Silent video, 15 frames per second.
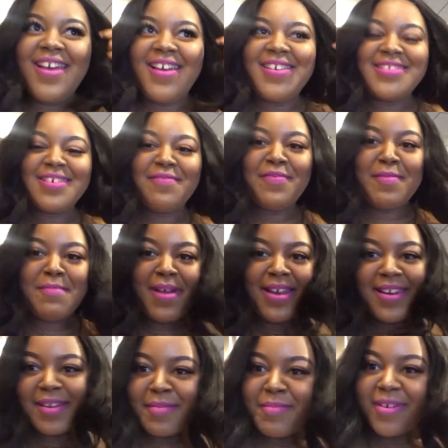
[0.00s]
Asking for my
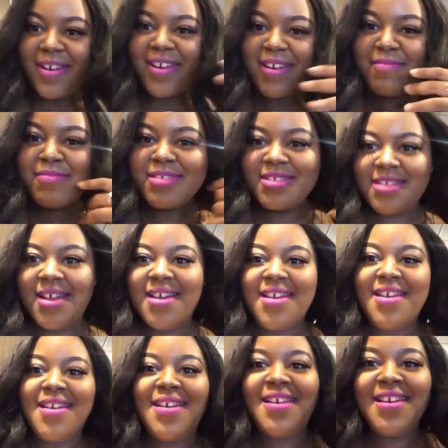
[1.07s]
number, I was
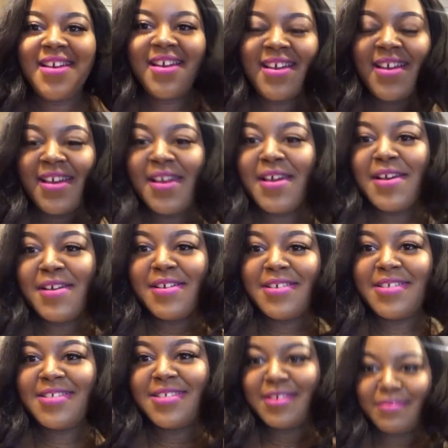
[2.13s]
like
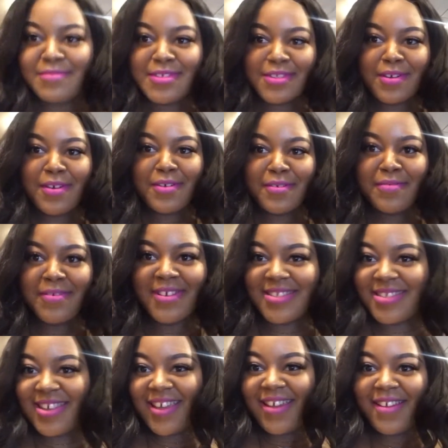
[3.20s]
so startled and
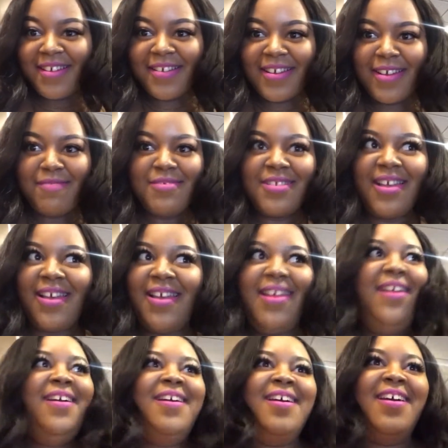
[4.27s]
scared. I was
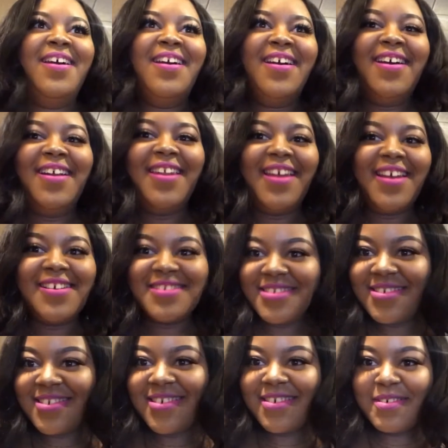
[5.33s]
like
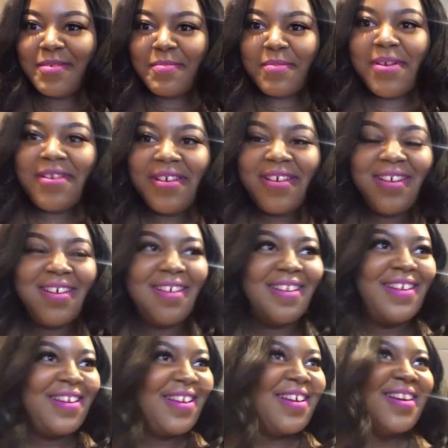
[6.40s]
shook up.
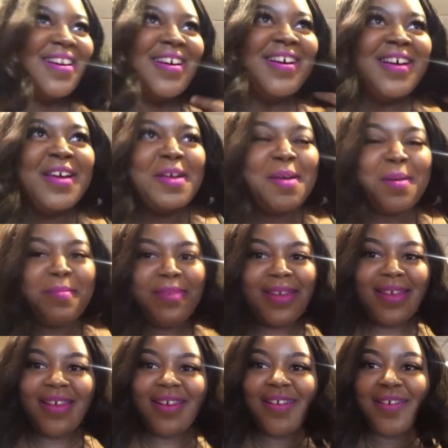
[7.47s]
But
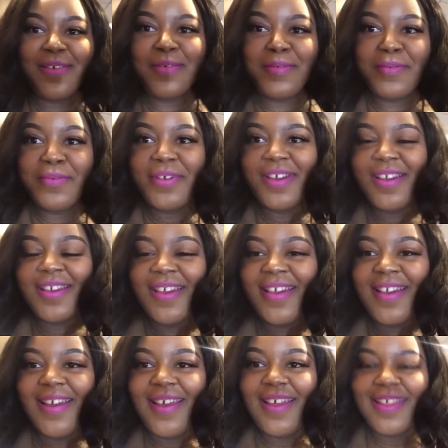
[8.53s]
anywho,
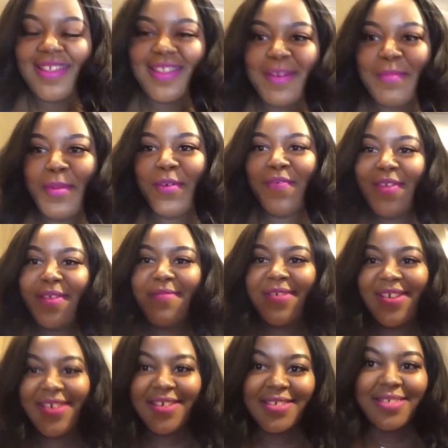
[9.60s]
the movie
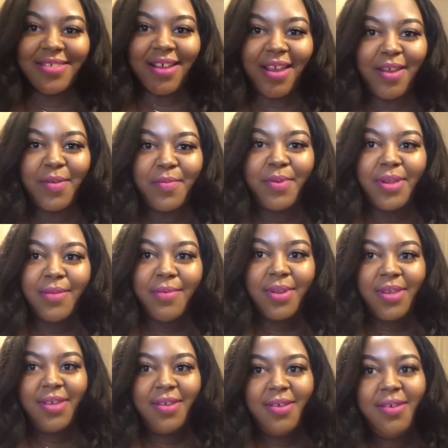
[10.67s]
was like really,
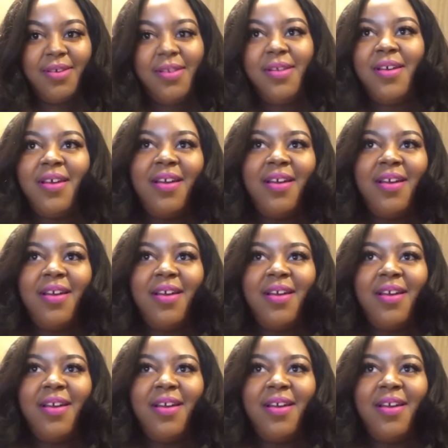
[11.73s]
really good.